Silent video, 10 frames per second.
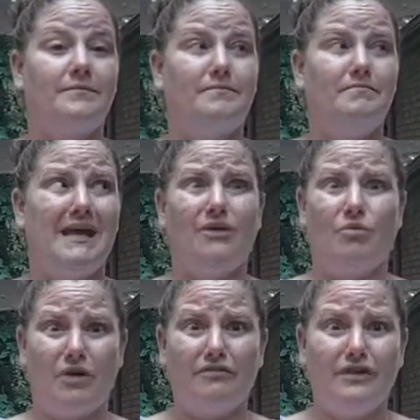make it
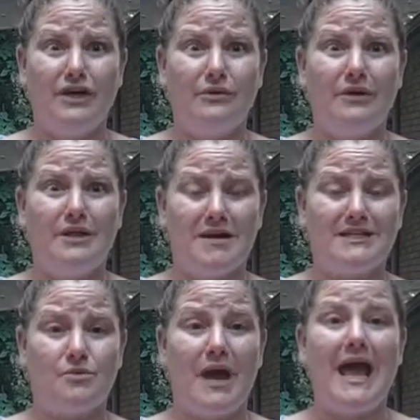work for you in the
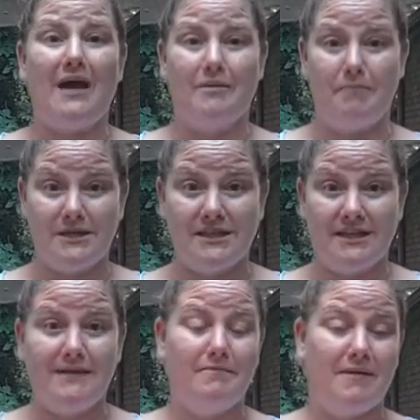best way, how to bundle
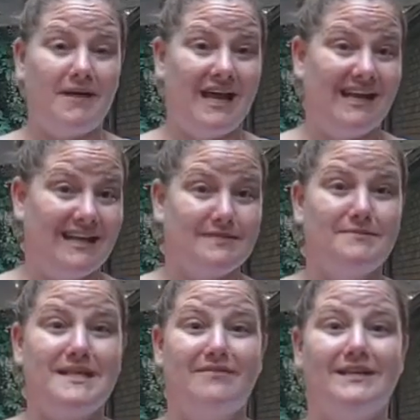it and get some
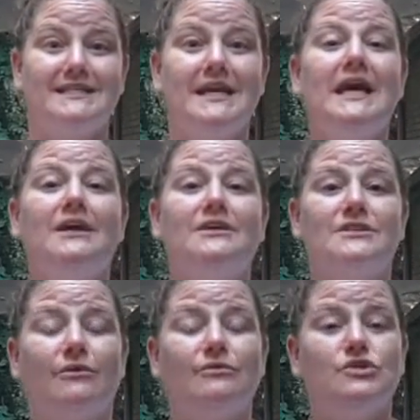savings.
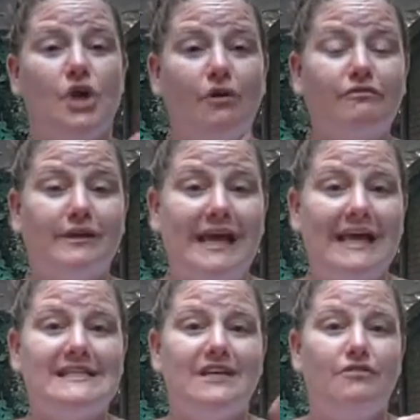So don't
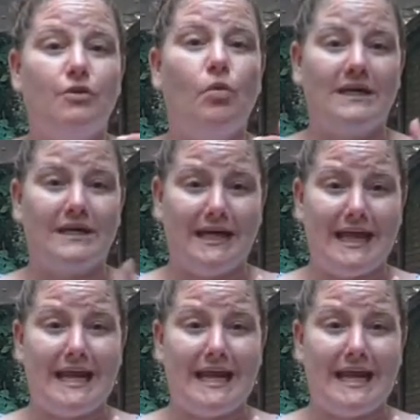forget, if you want to get